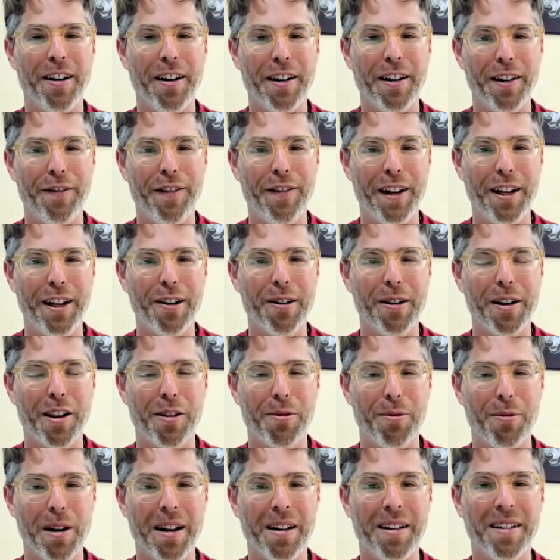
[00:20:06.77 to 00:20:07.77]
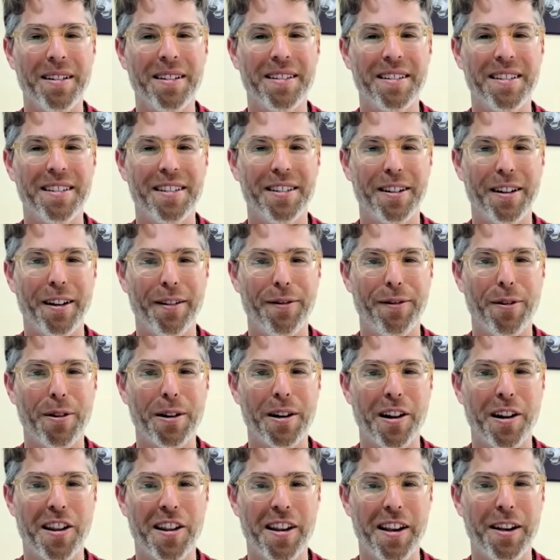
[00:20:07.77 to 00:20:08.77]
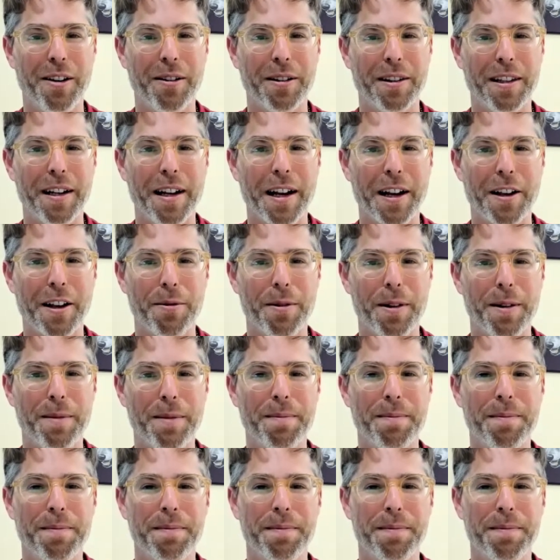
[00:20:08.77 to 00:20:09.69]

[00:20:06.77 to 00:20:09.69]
on the video as well. Looking forward to seeing you at the next one.